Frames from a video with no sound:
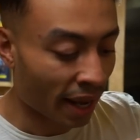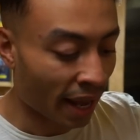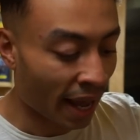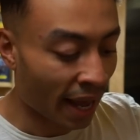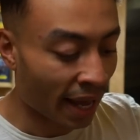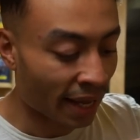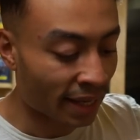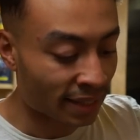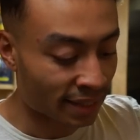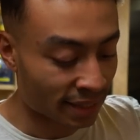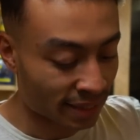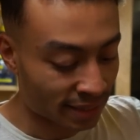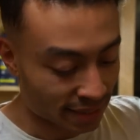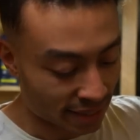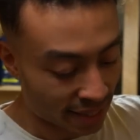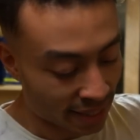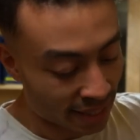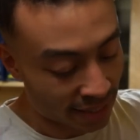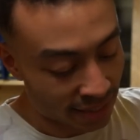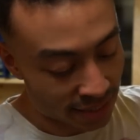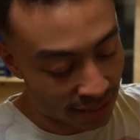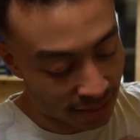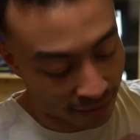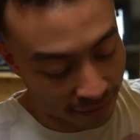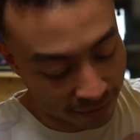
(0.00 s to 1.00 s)
And it
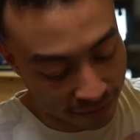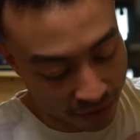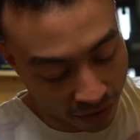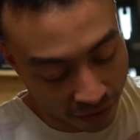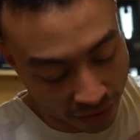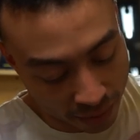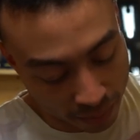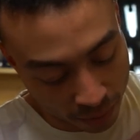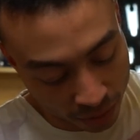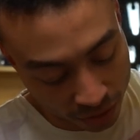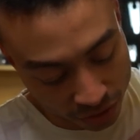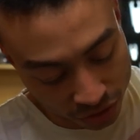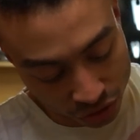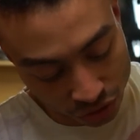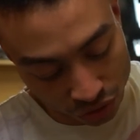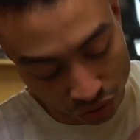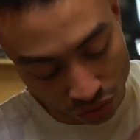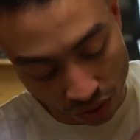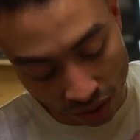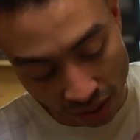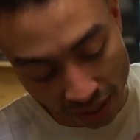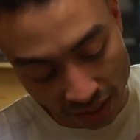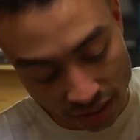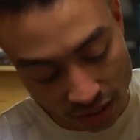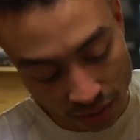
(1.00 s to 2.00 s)
is very much dry,